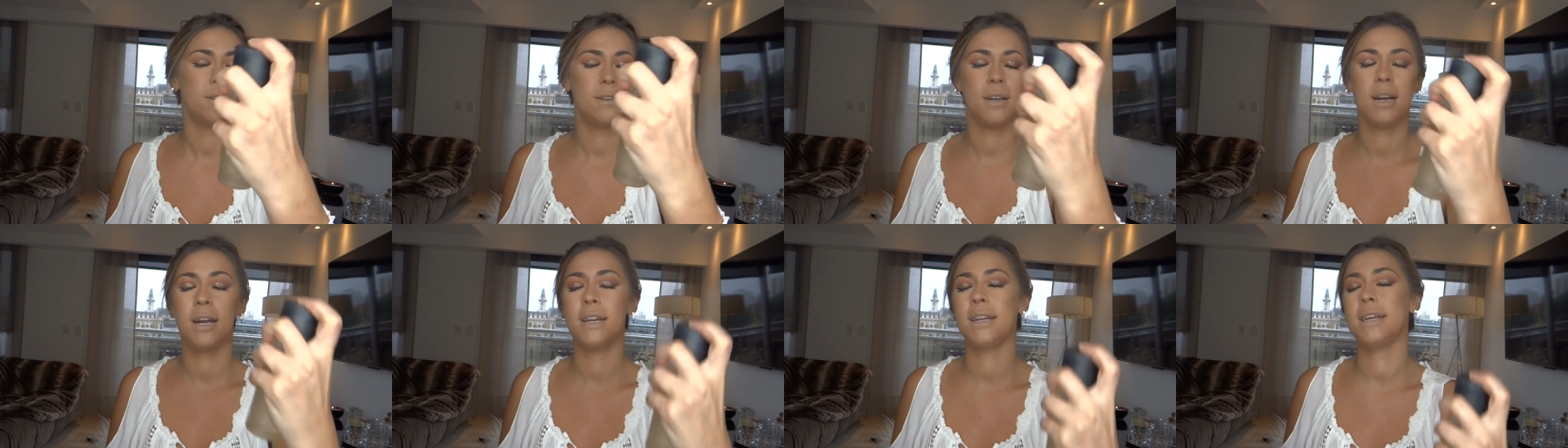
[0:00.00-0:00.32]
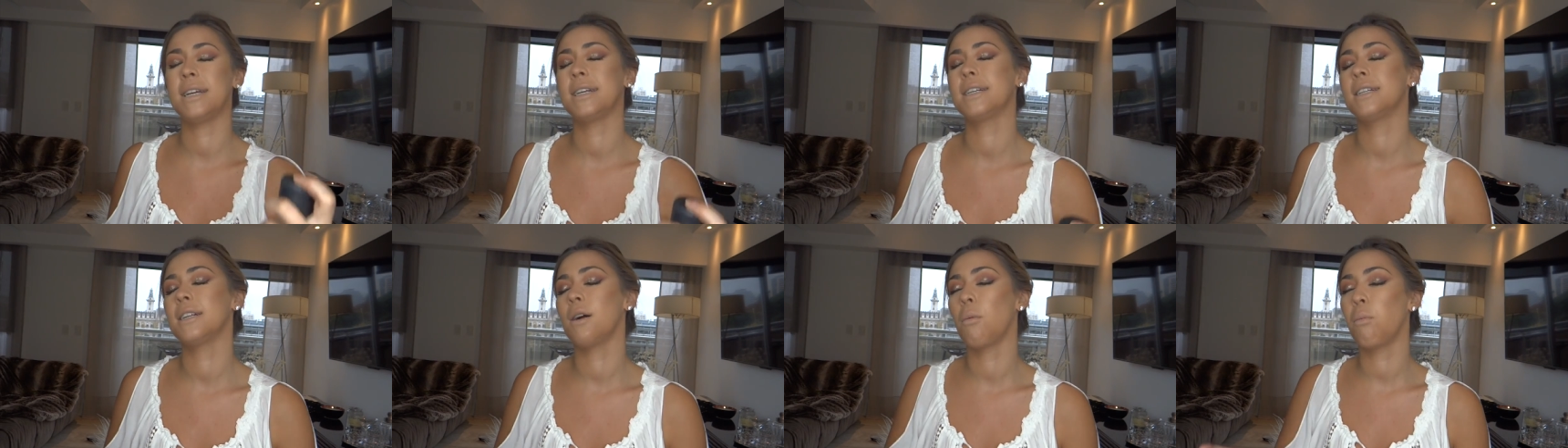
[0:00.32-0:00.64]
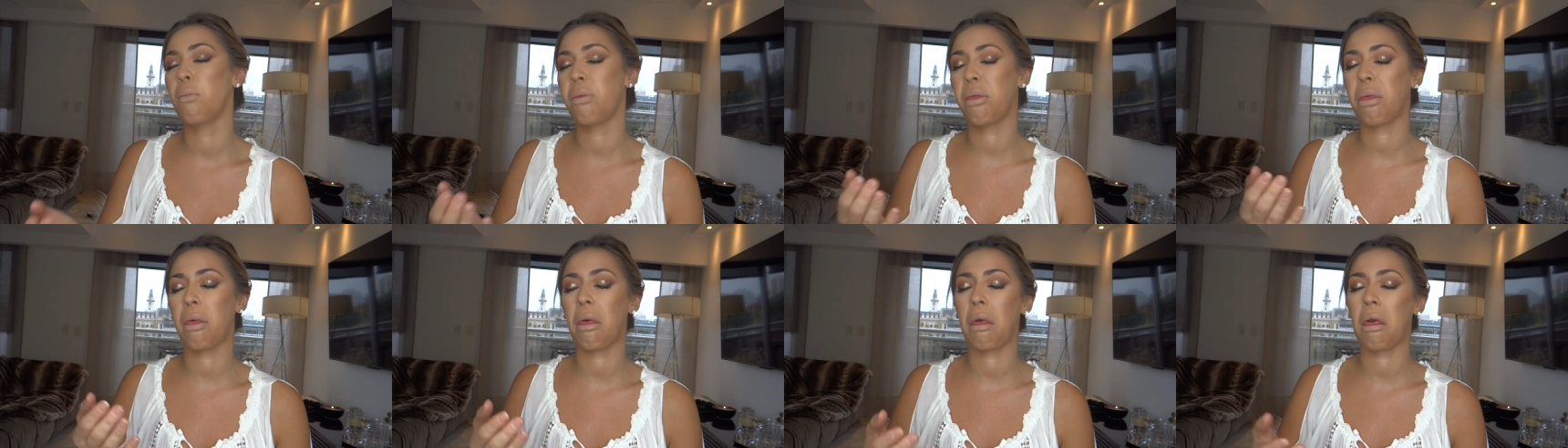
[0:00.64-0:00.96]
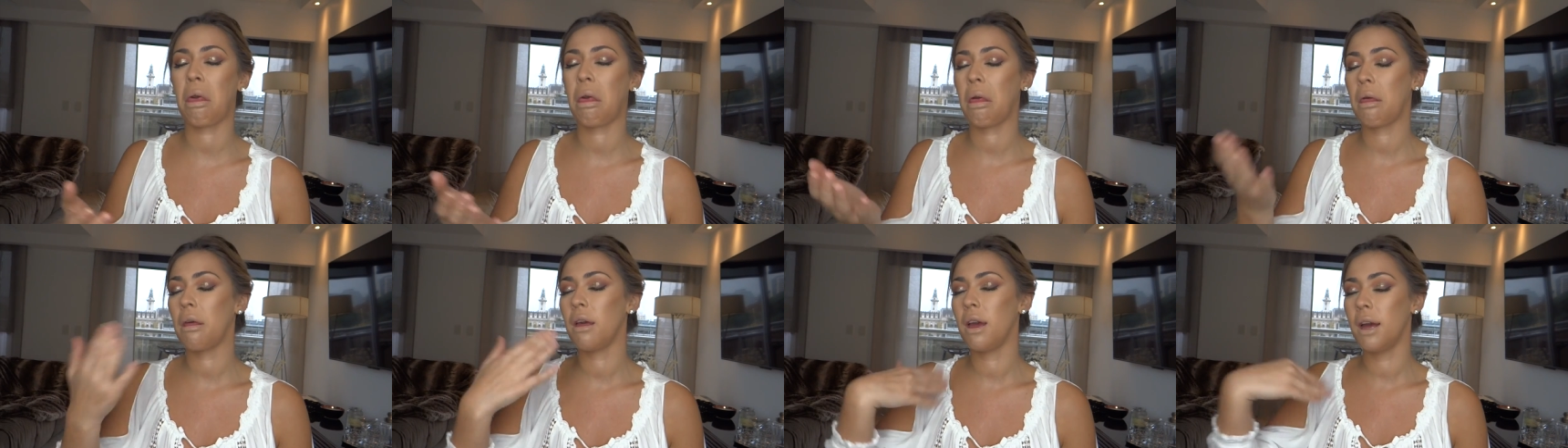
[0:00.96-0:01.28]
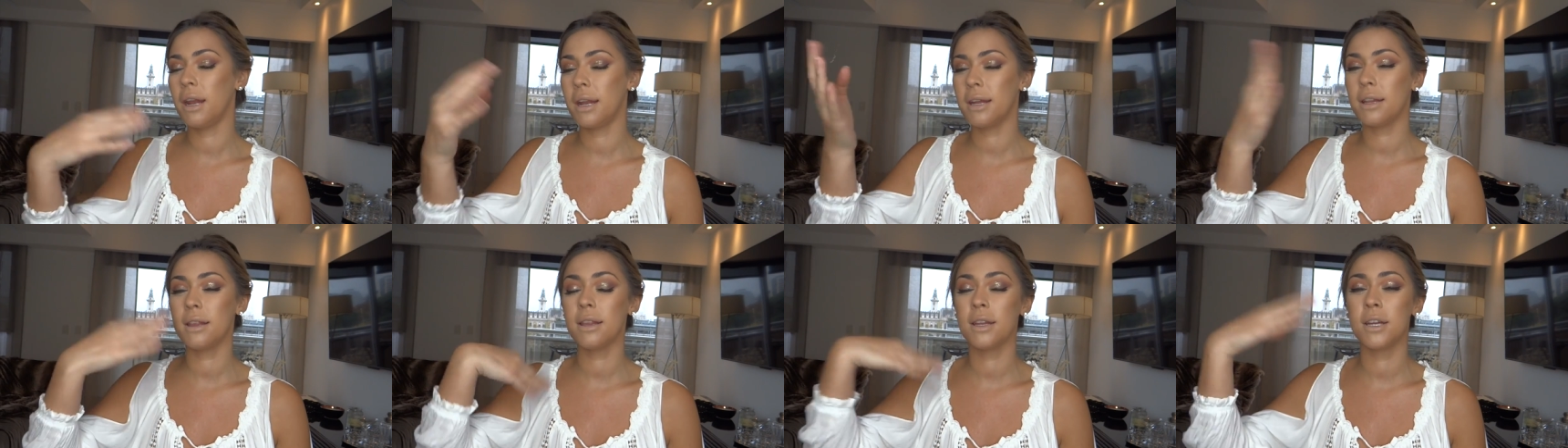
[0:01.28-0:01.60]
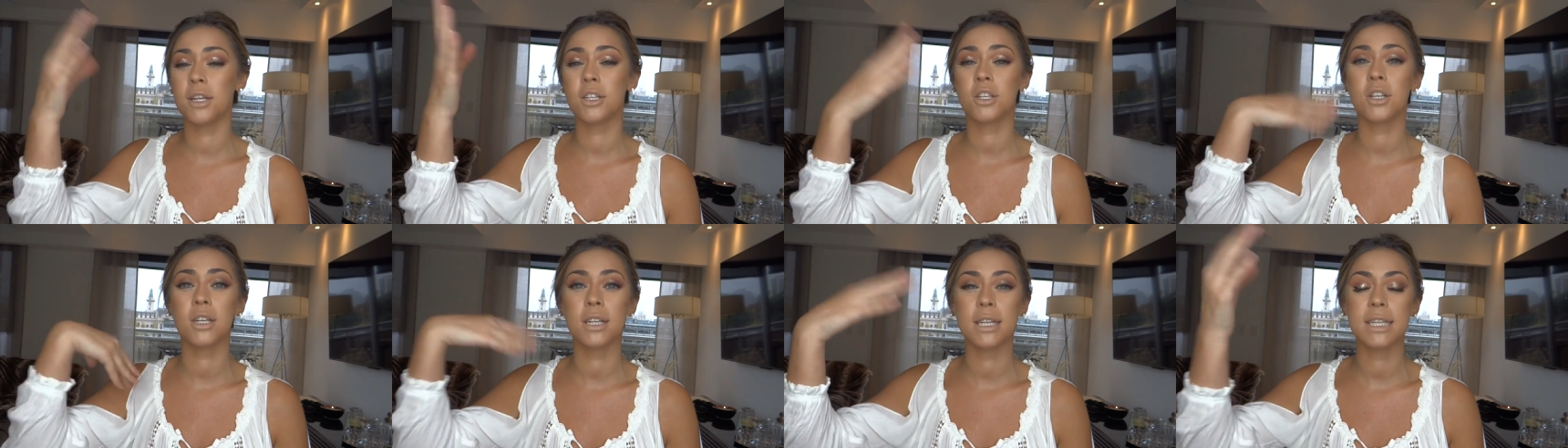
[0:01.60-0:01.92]
and it
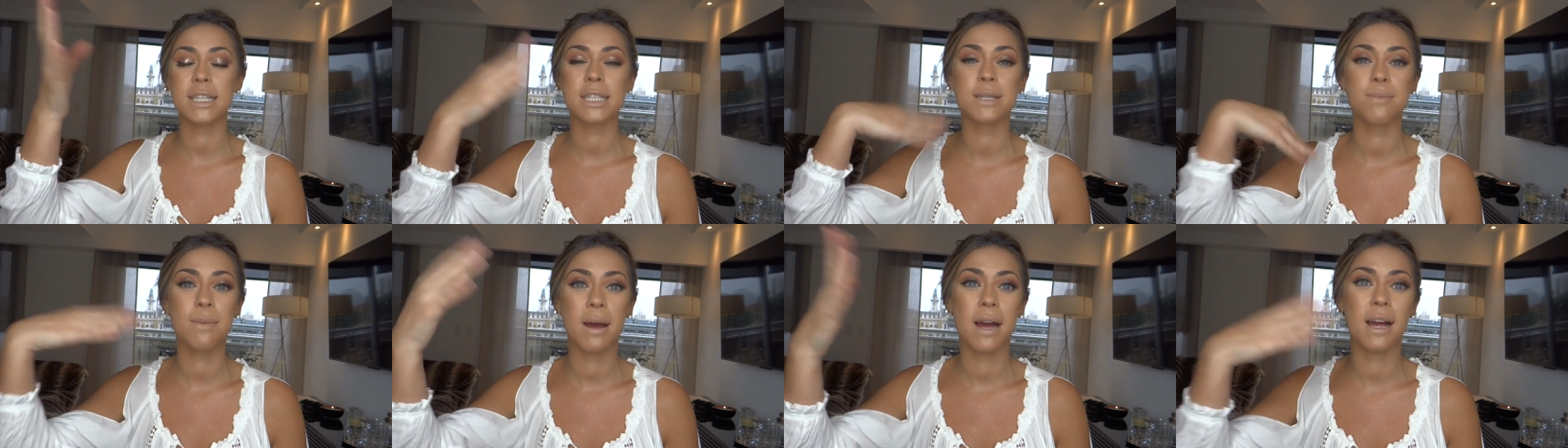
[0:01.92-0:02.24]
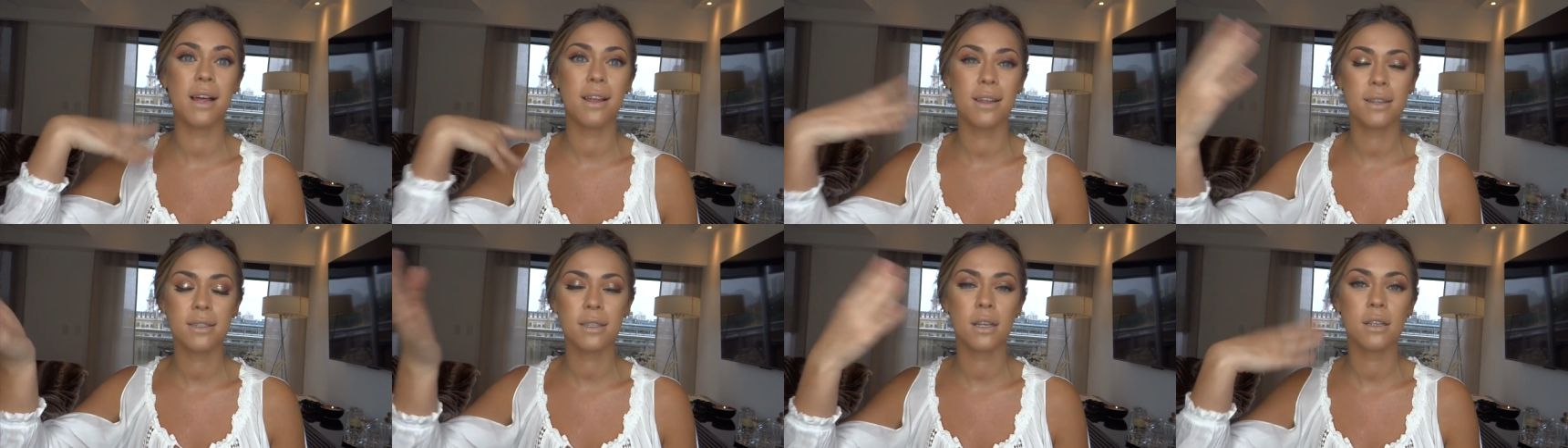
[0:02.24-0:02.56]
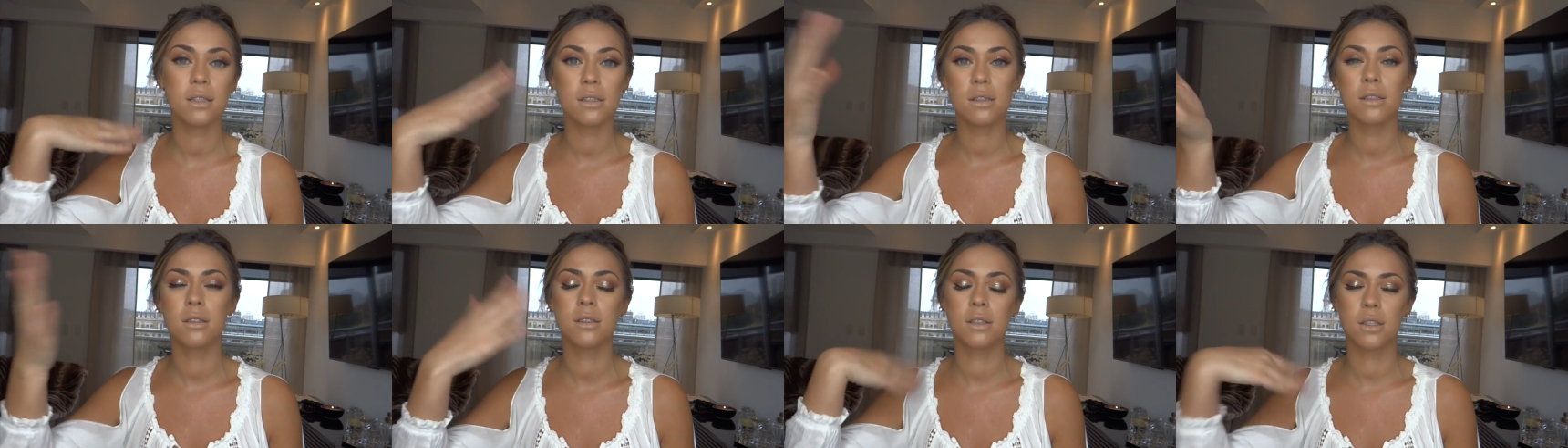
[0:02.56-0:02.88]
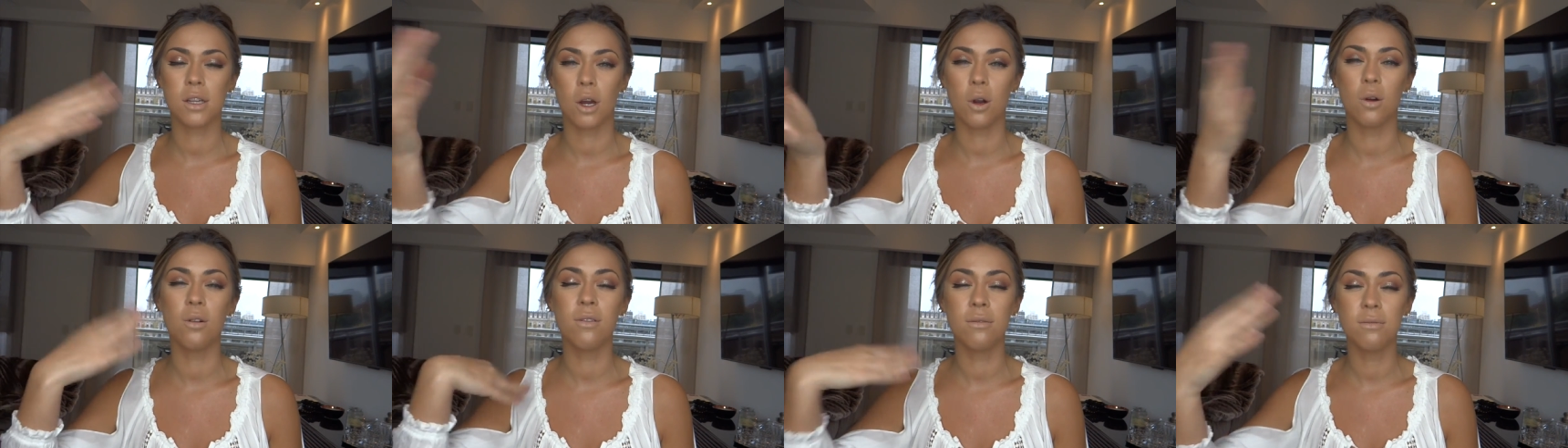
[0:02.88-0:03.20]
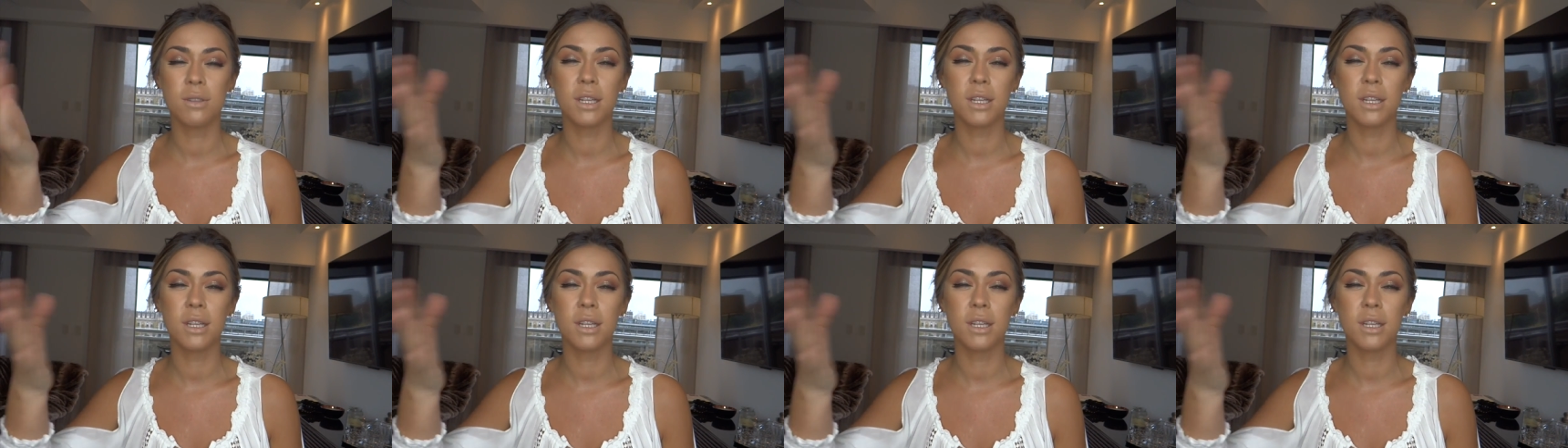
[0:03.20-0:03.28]
literally smells so